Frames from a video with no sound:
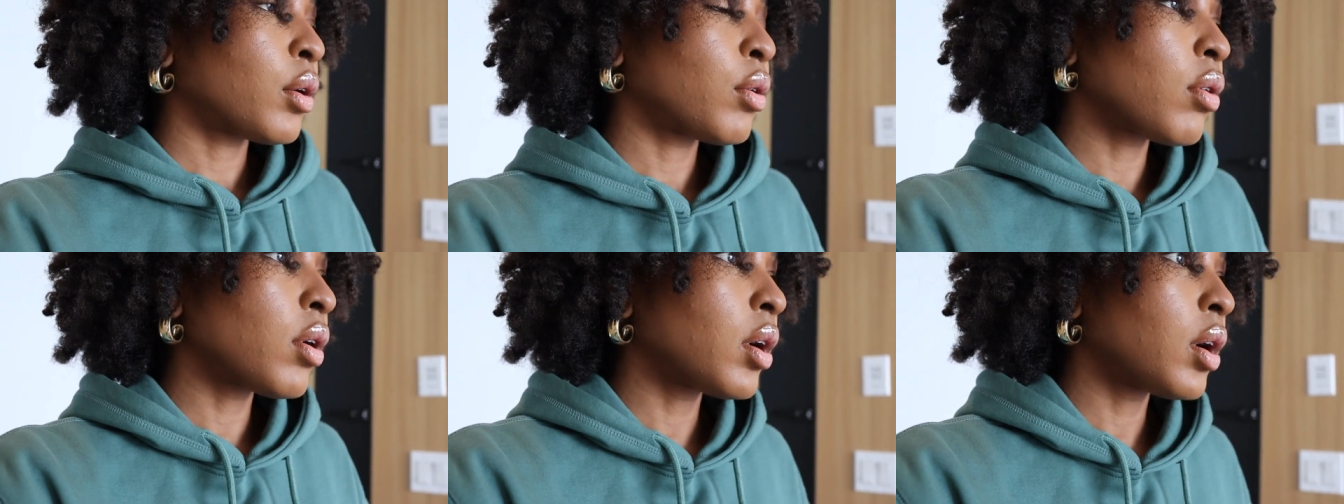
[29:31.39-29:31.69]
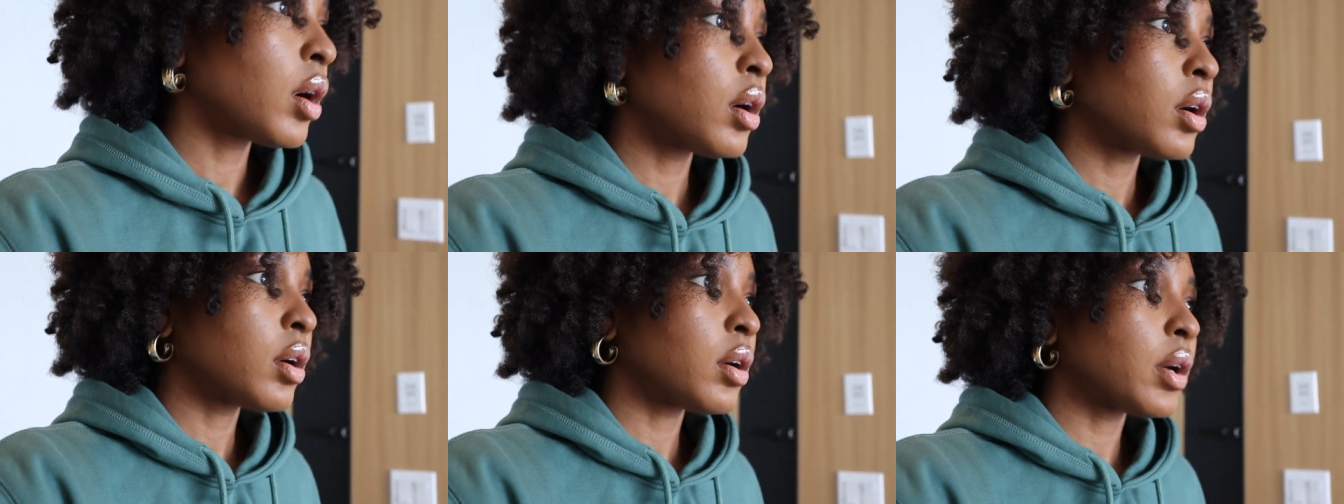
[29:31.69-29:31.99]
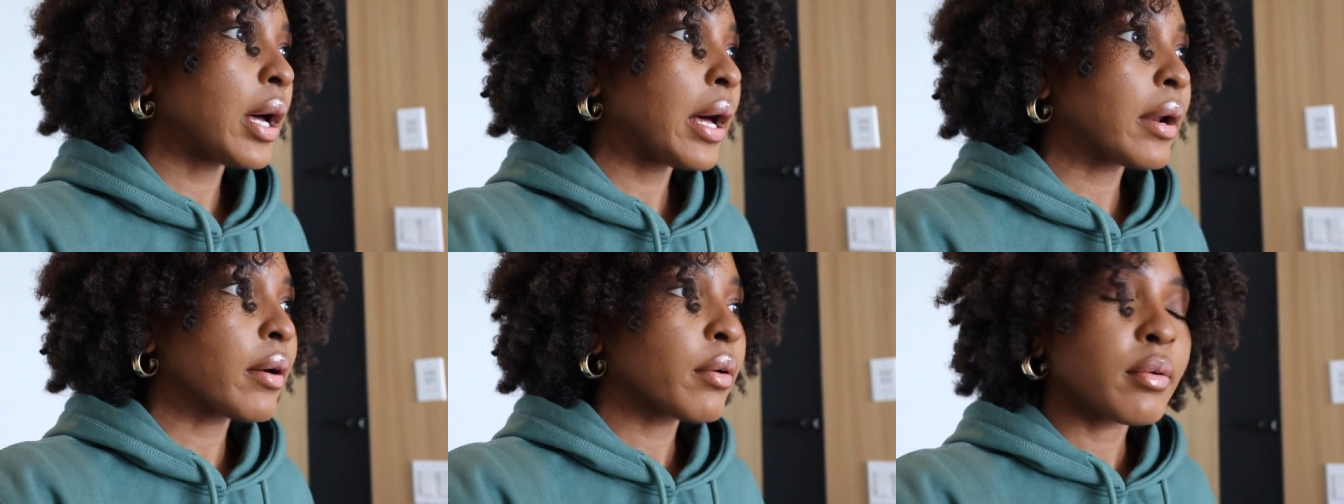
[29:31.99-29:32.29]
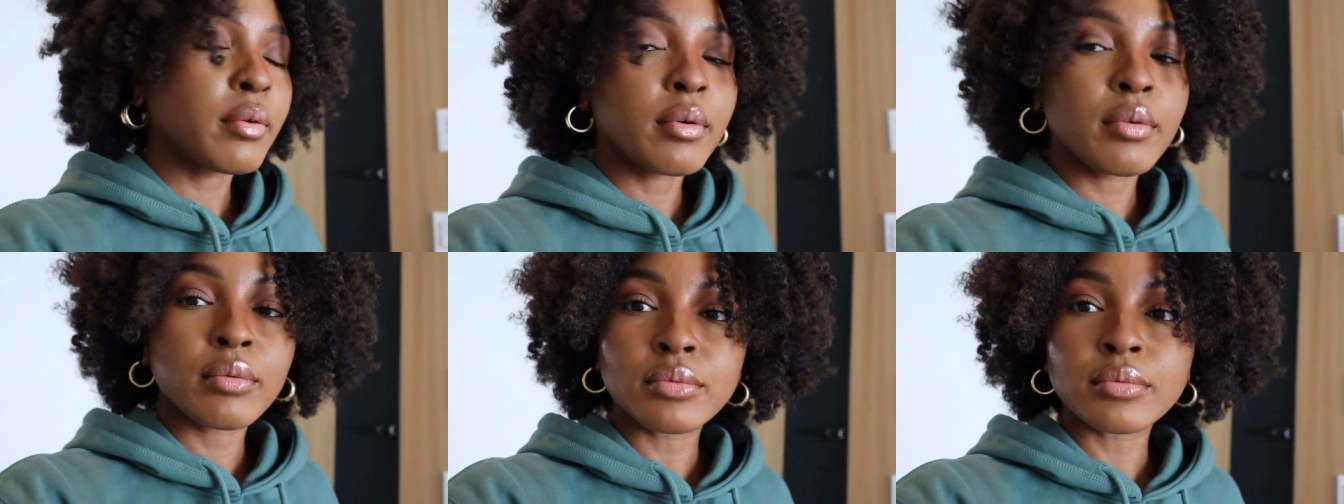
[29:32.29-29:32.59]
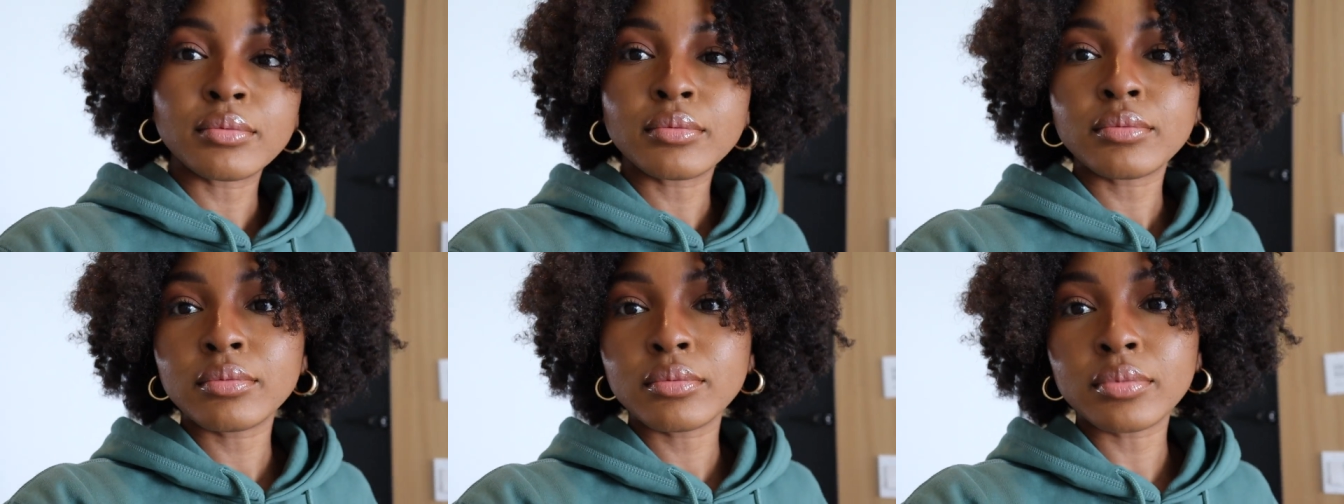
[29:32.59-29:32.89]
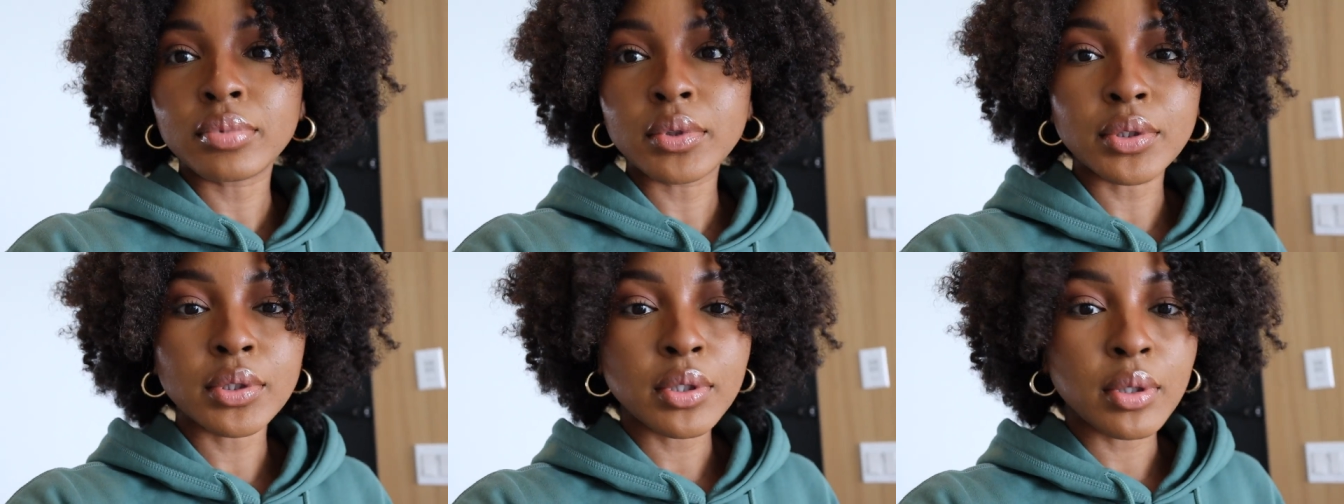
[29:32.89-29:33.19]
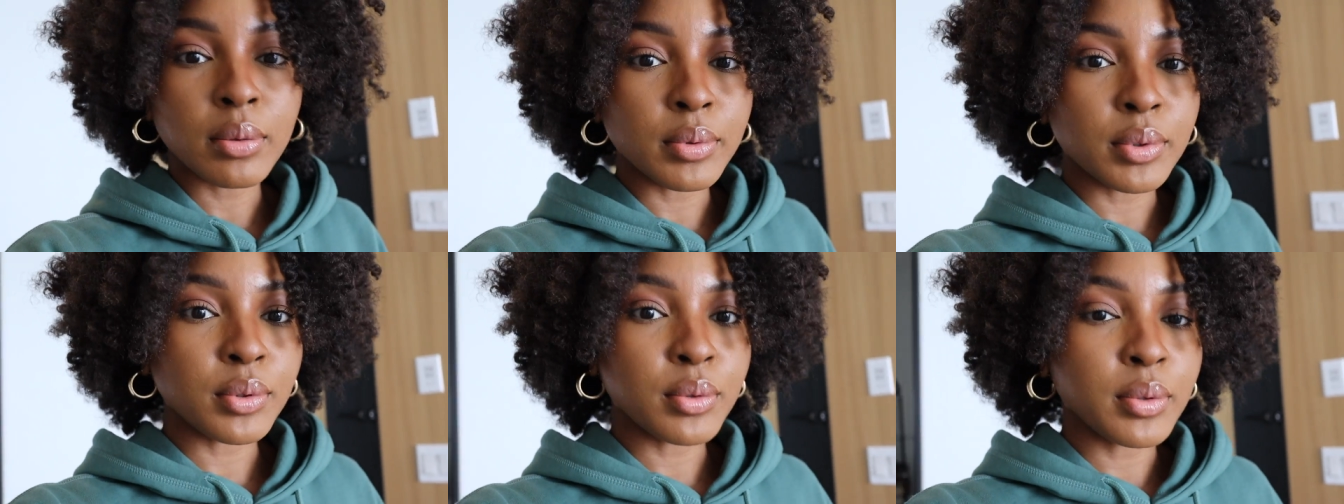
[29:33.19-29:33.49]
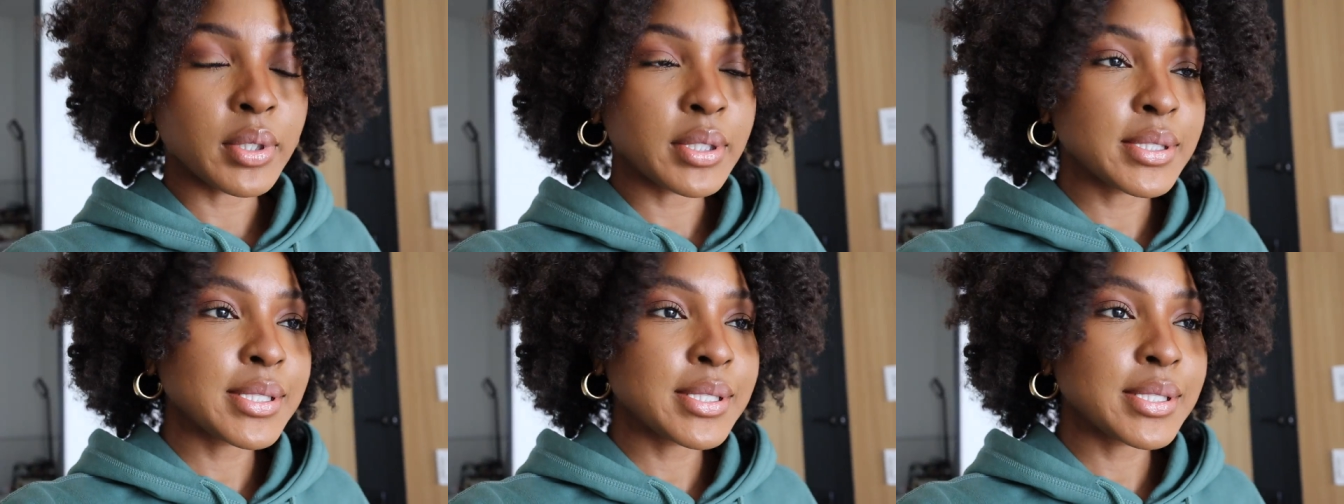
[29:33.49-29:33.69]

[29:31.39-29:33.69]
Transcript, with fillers: girl, I don't know what's going on.